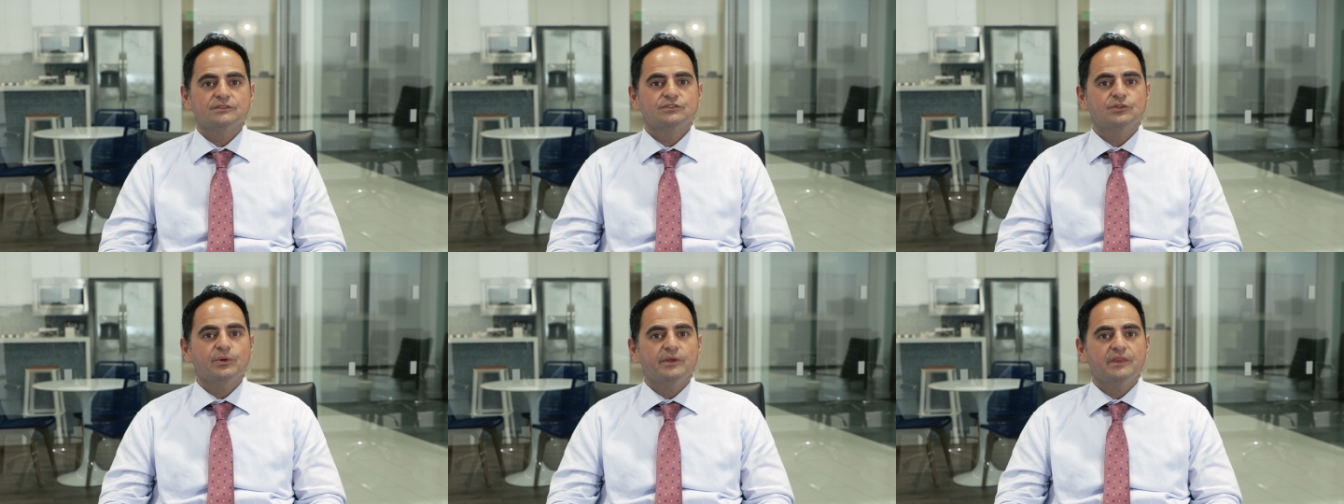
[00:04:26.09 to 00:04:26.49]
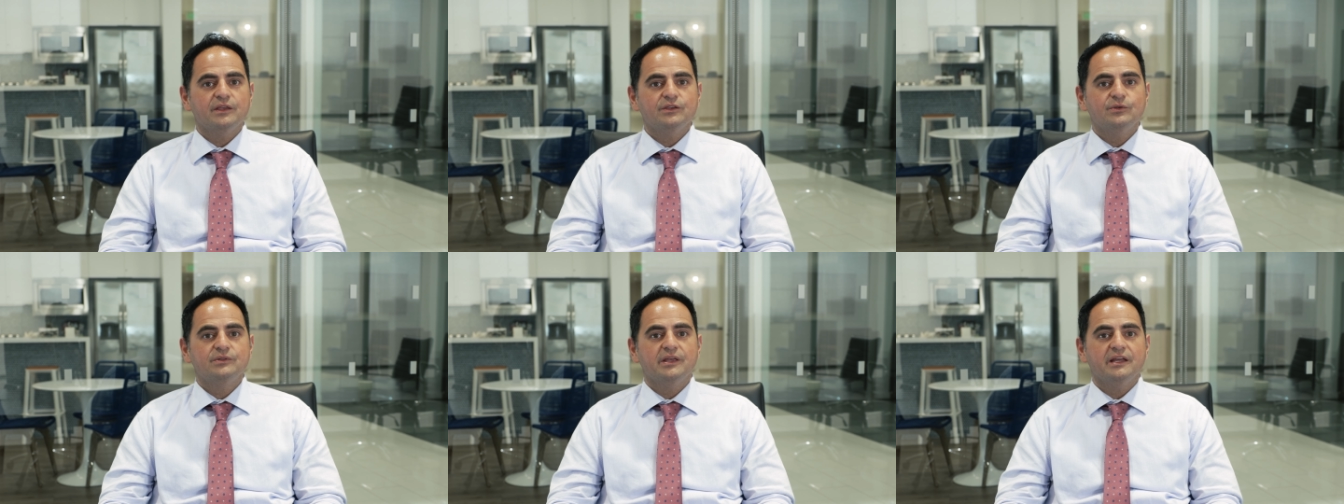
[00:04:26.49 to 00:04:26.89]
showing that
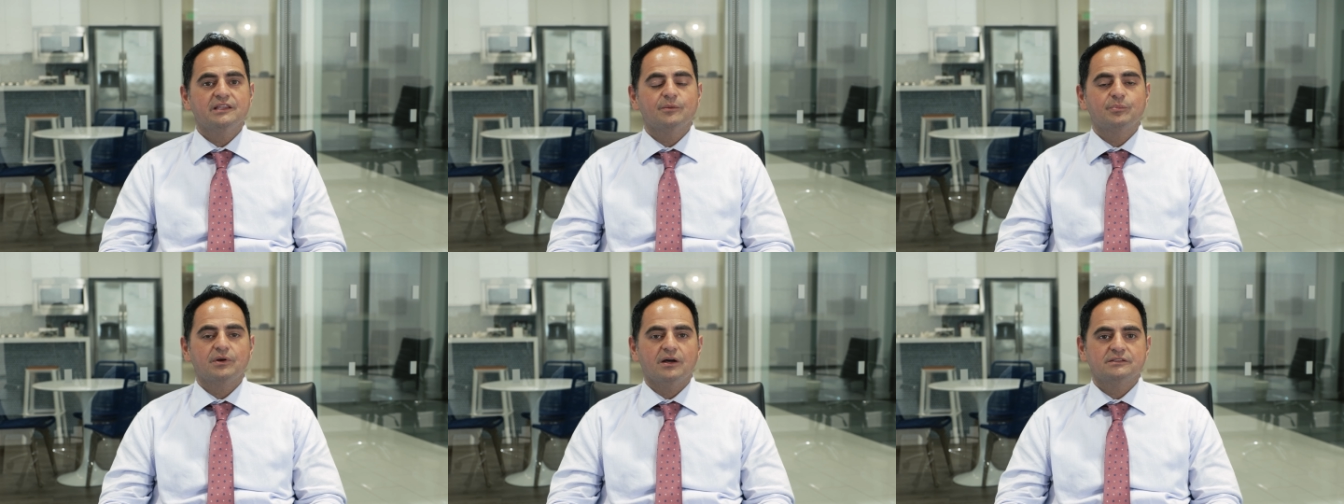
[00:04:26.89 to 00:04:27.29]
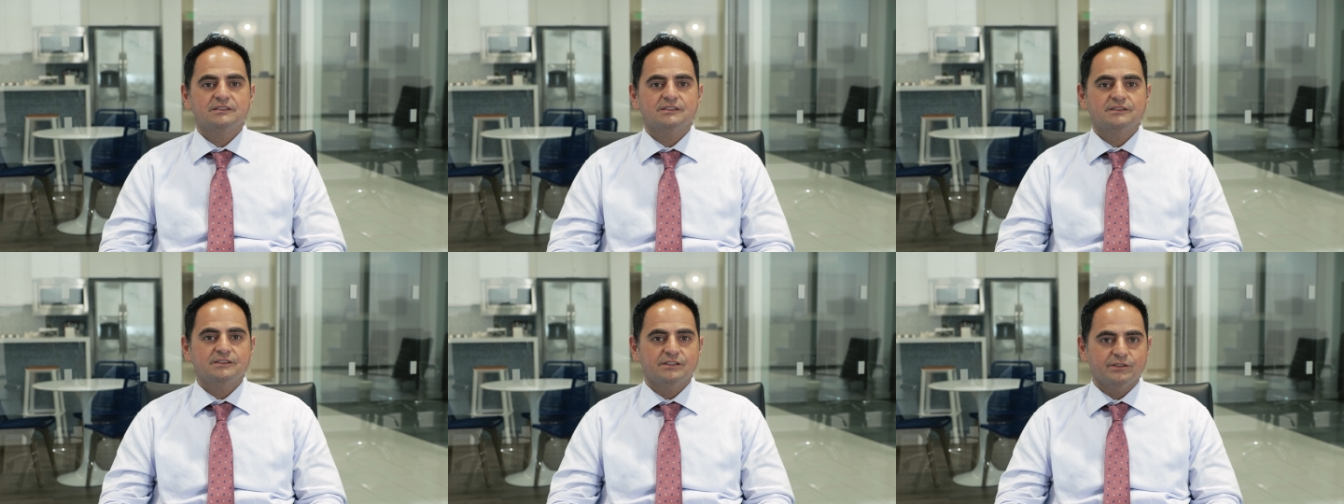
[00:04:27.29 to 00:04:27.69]
you take the
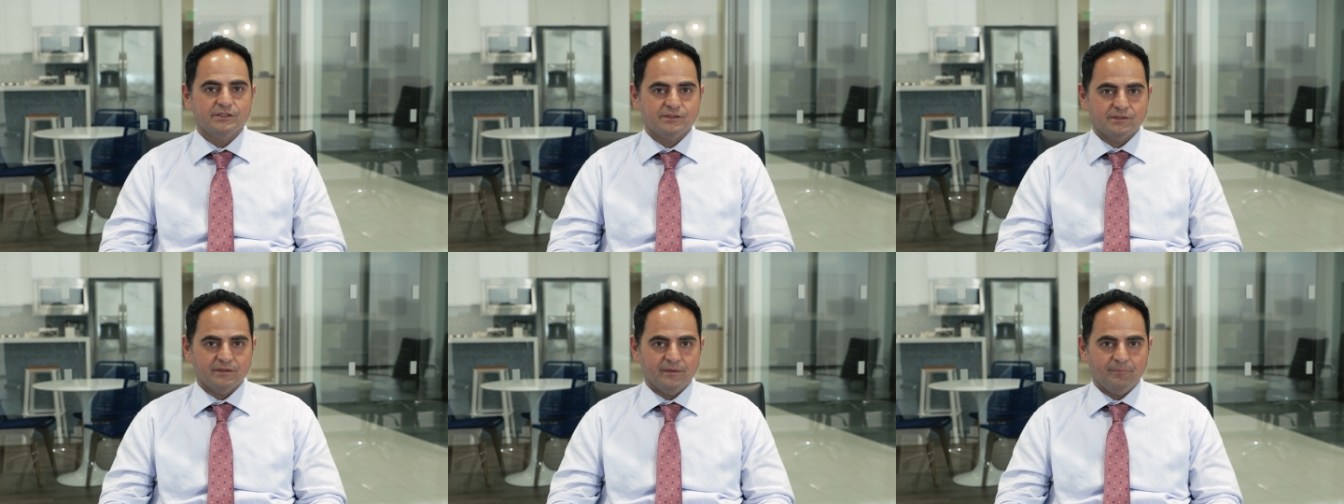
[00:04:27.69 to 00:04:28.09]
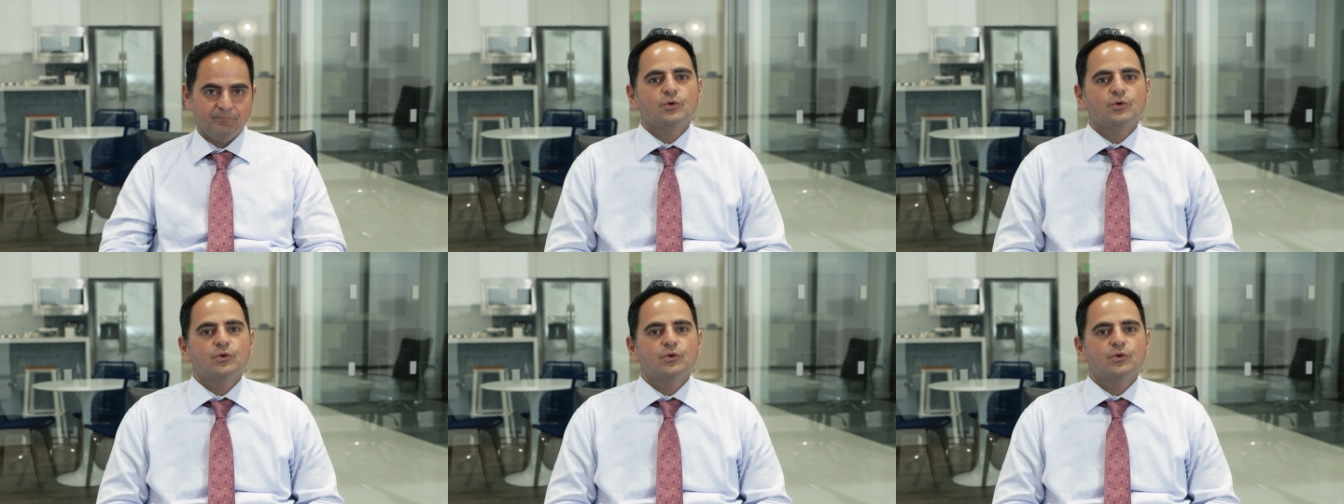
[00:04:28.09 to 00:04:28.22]
process seriously.